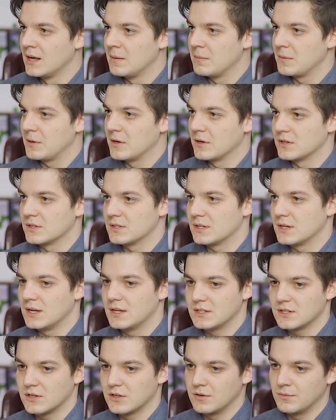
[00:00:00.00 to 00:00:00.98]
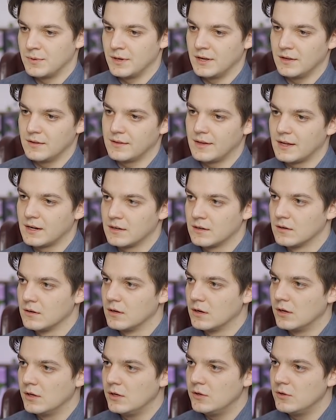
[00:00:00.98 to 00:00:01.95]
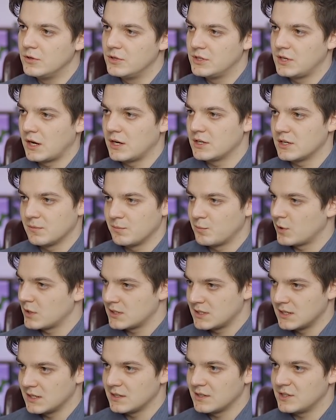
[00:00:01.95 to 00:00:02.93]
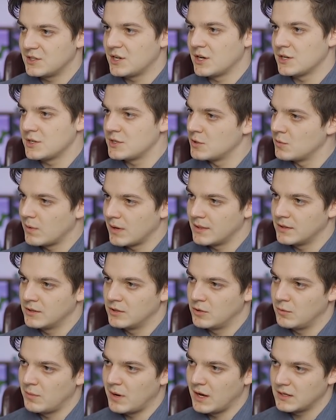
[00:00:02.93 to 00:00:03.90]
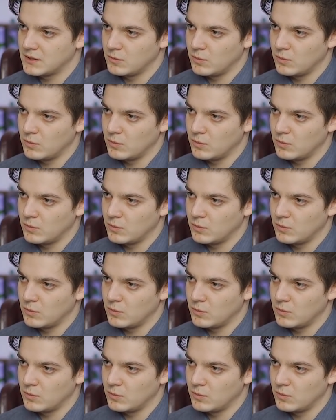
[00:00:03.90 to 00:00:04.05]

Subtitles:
because it's going to be that huge change, unprecedented change, no matter